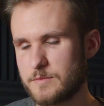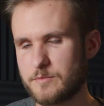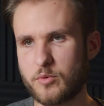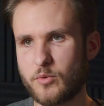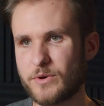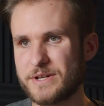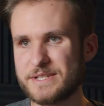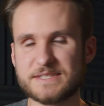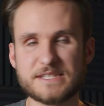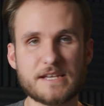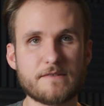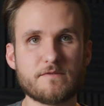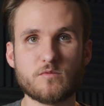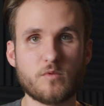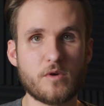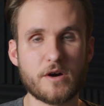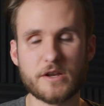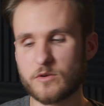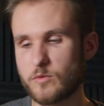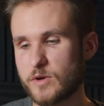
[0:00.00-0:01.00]

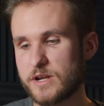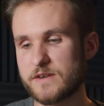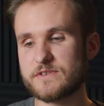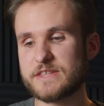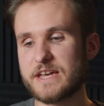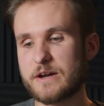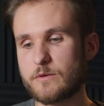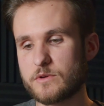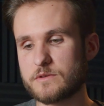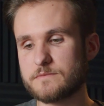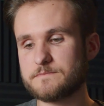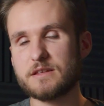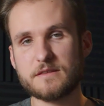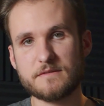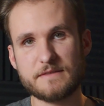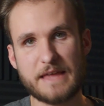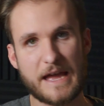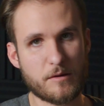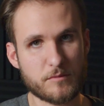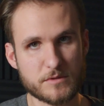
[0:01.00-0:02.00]
0.71 or whatever that one.
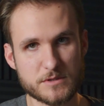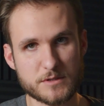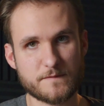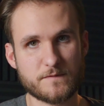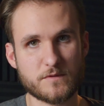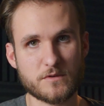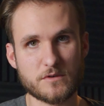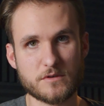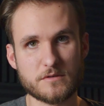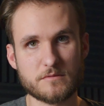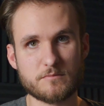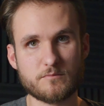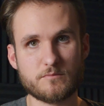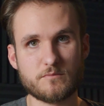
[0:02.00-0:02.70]
That one's for